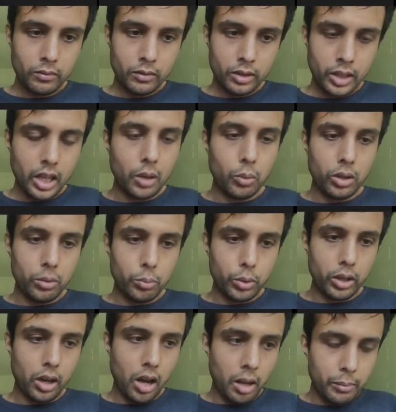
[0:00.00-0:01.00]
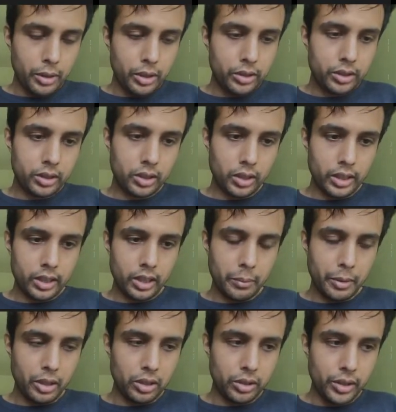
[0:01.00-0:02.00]
yeah, we're almost like, I
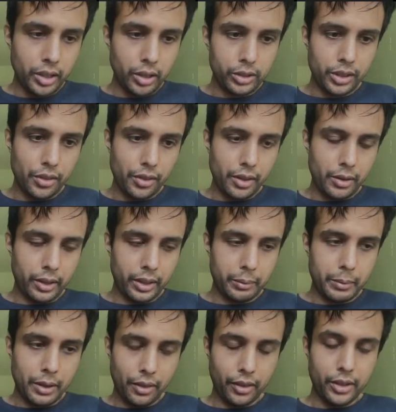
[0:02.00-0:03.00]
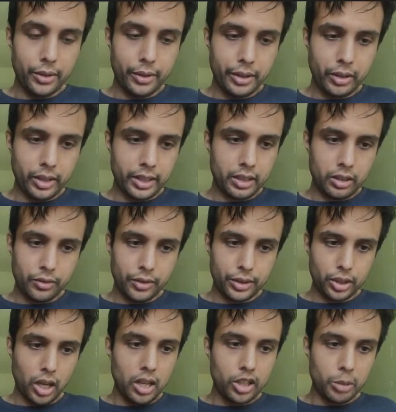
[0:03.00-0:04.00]
mean, who knows? In theory, like this
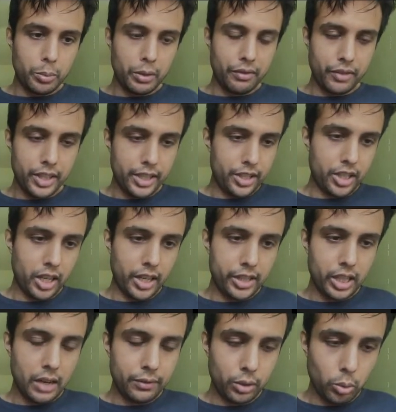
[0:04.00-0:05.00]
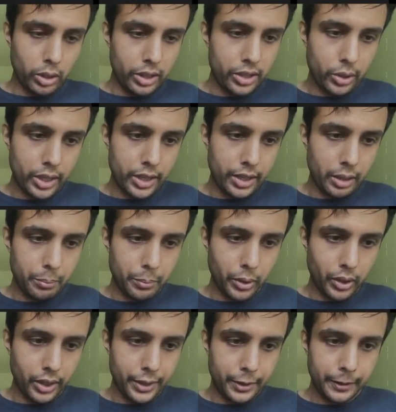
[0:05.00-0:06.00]
all could be finished. I just have to run training, but
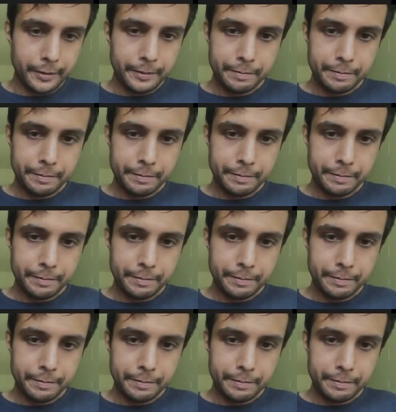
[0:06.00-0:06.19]
like